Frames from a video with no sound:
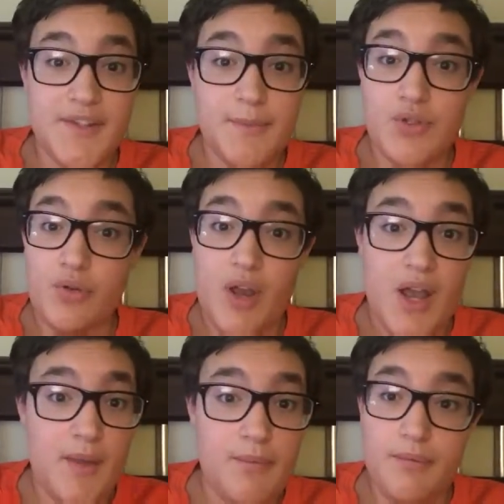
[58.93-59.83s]

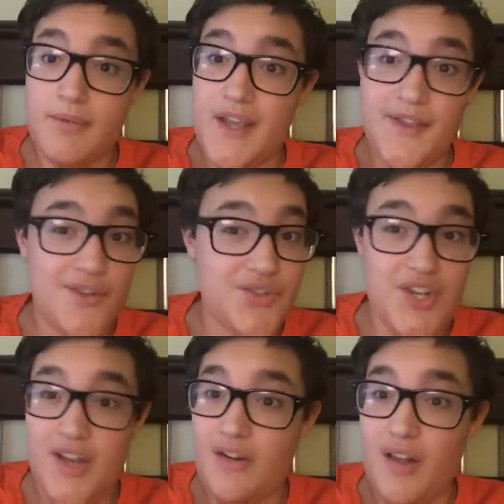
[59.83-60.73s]
subscribe, get this
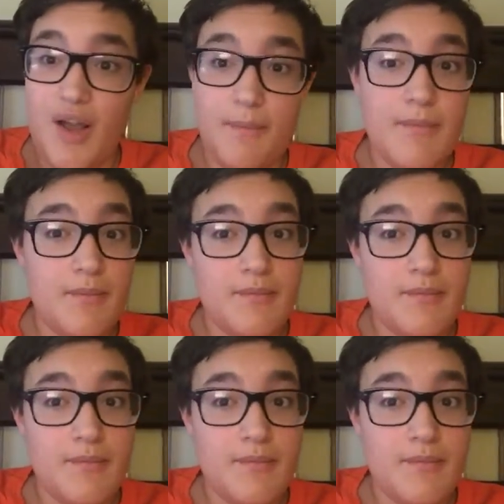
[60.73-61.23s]
channel up.